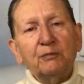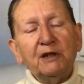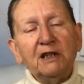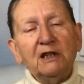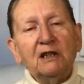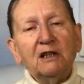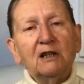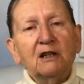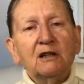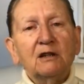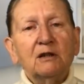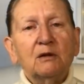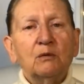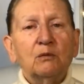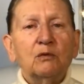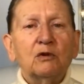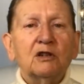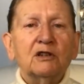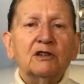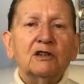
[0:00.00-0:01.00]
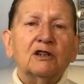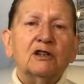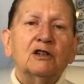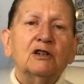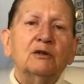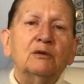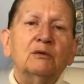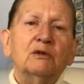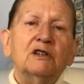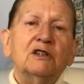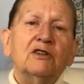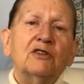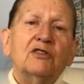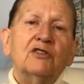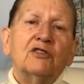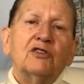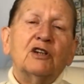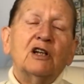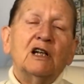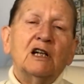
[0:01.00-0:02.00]
being one who
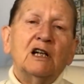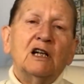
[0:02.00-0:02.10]
is